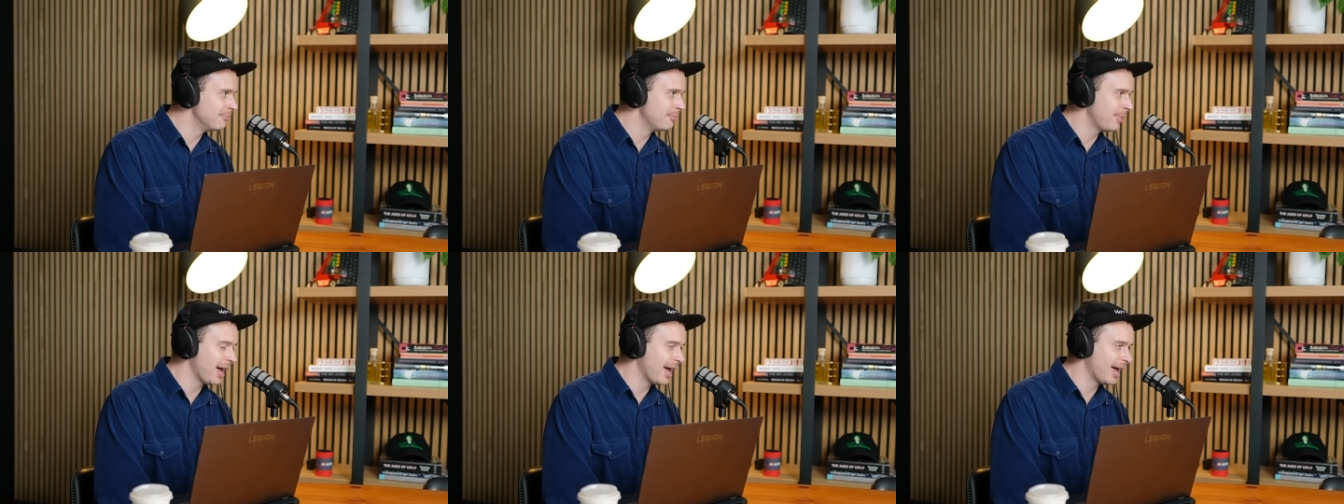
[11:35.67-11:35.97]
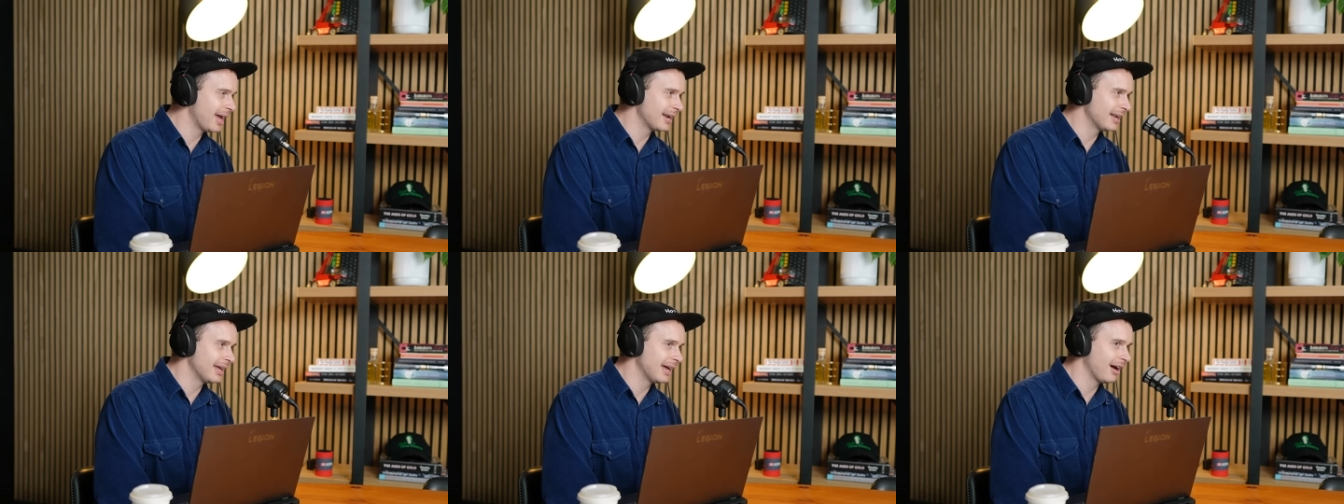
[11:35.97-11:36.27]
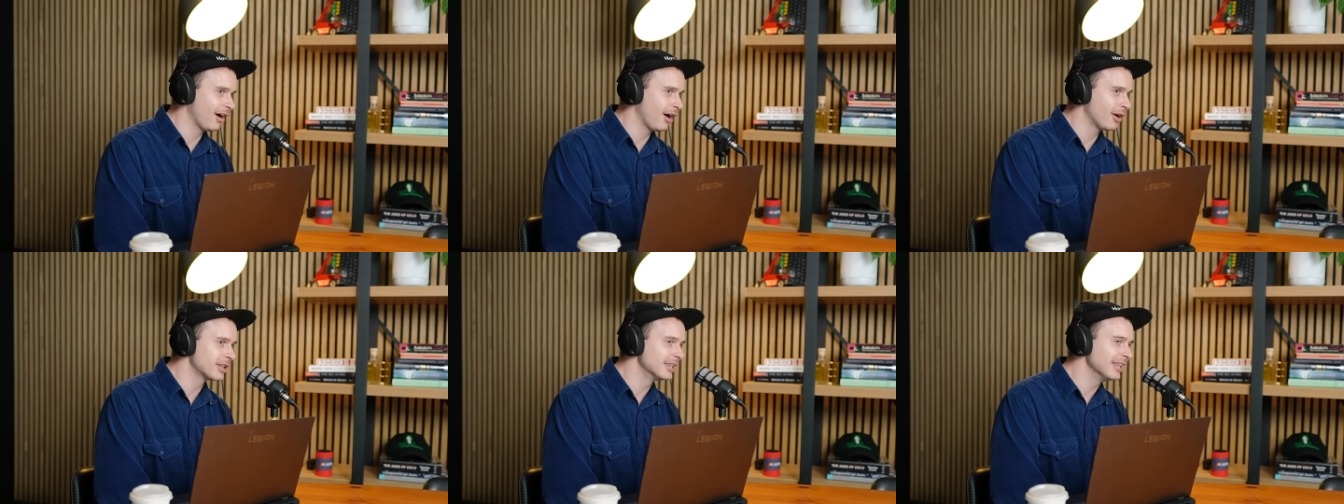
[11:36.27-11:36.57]
But
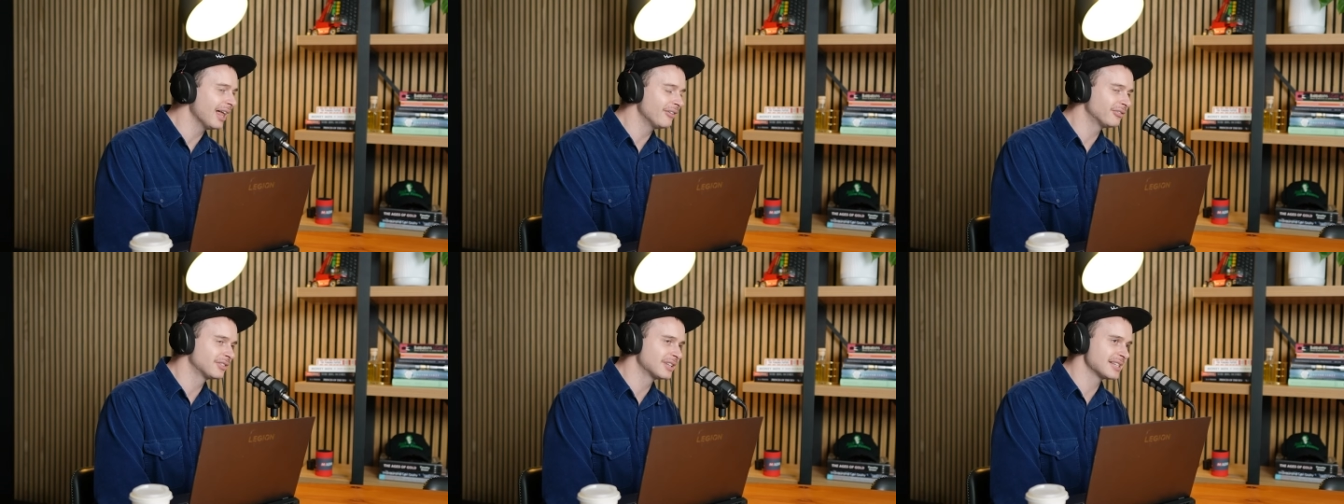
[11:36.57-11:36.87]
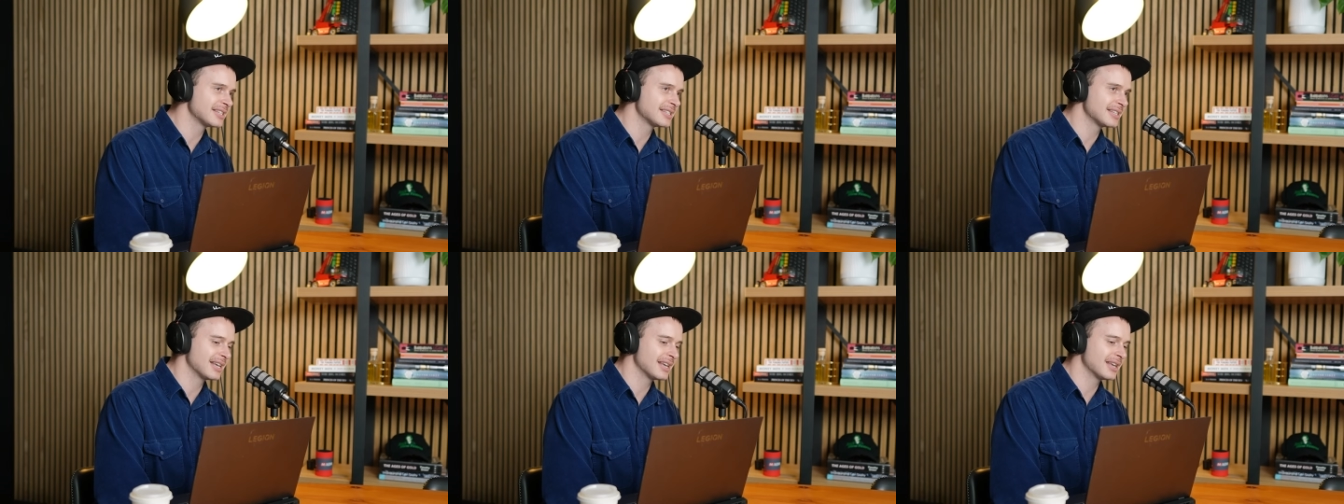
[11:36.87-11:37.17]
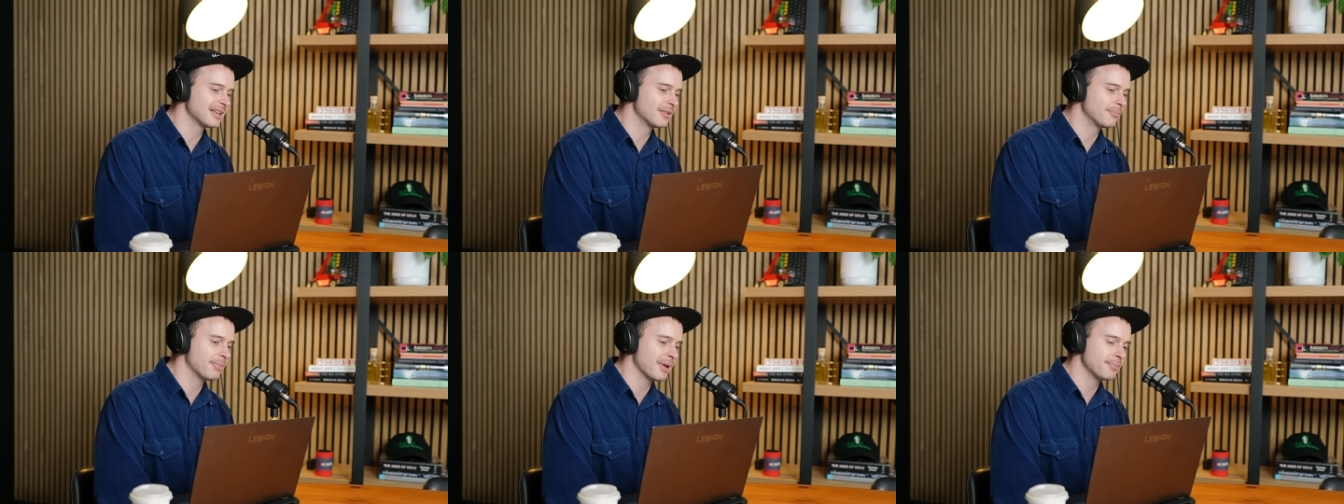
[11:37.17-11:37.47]
I'd love to
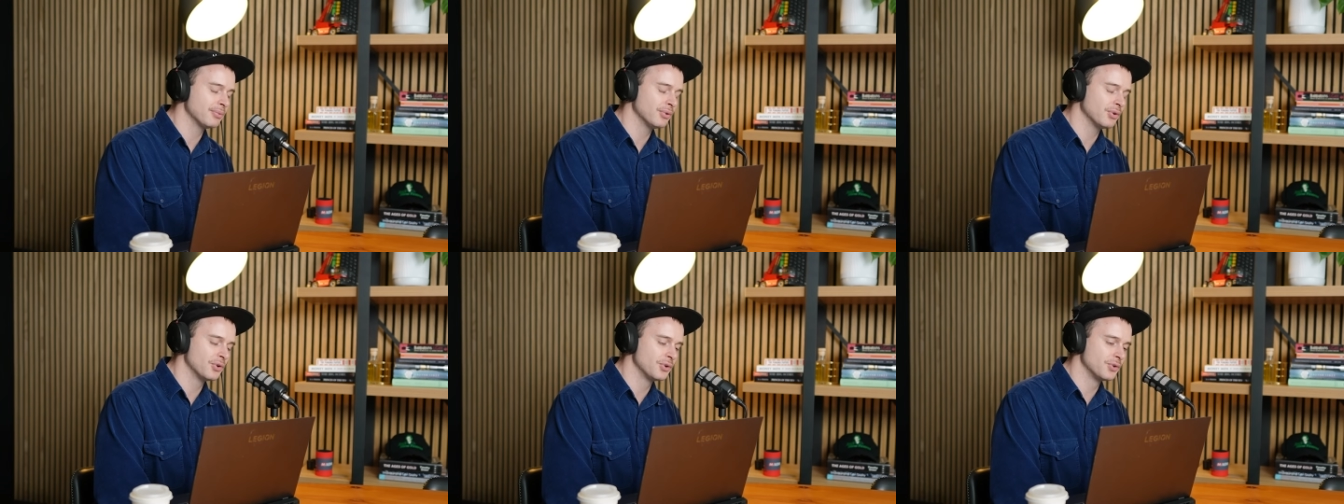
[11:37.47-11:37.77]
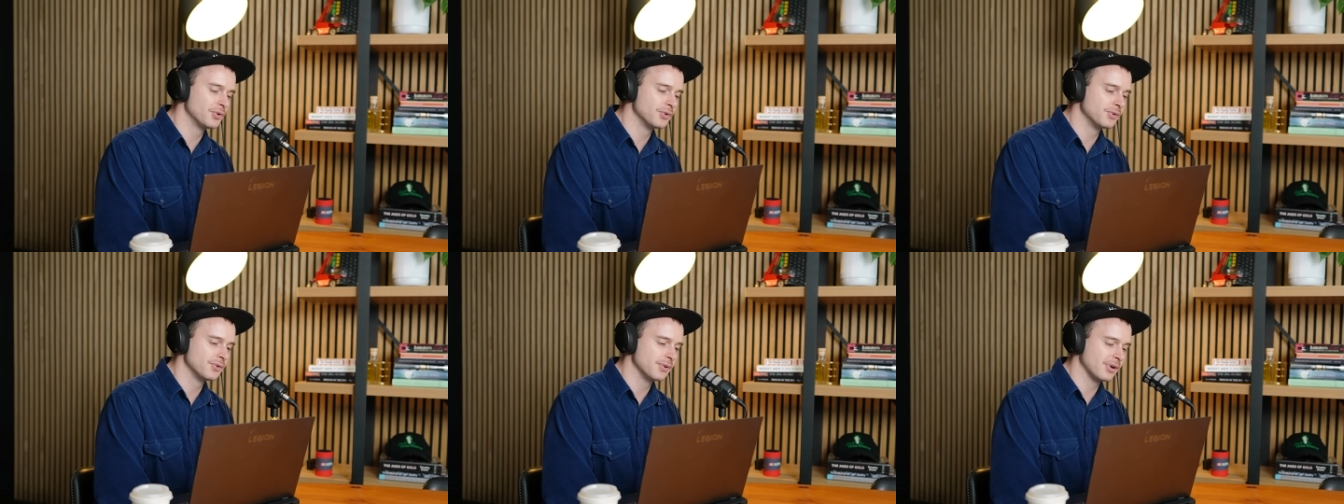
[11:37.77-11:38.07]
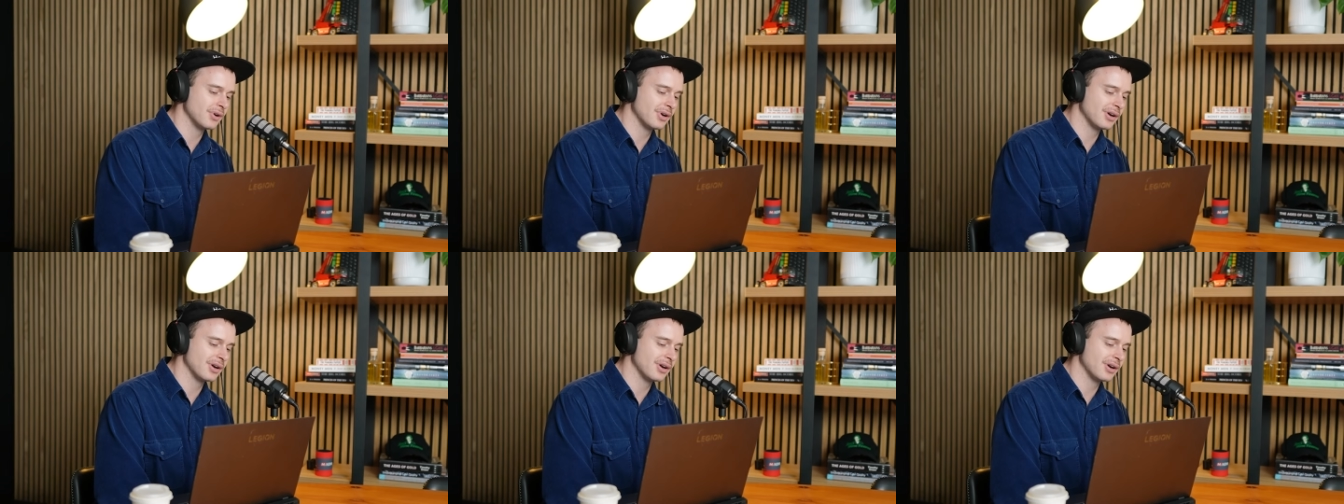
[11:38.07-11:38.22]
see the people who